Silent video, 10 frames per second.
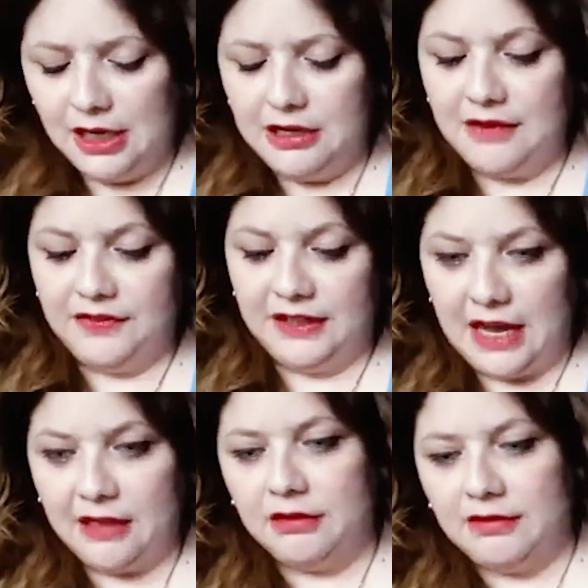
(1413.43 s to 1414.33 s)
you have to
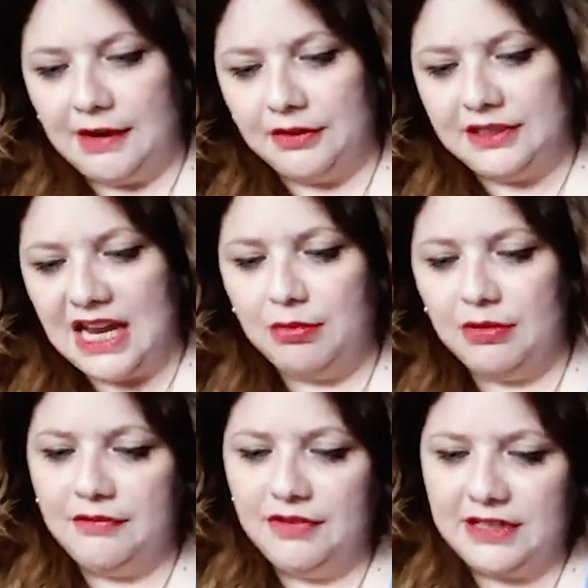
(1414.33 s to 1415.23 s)
gather around the table
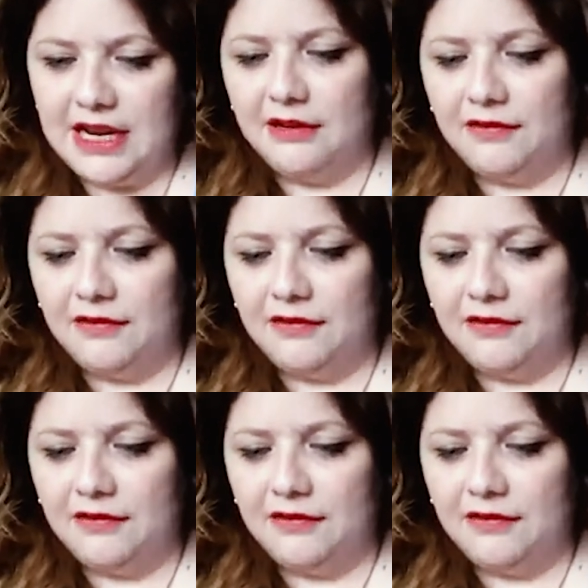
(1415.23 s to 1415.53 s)
every day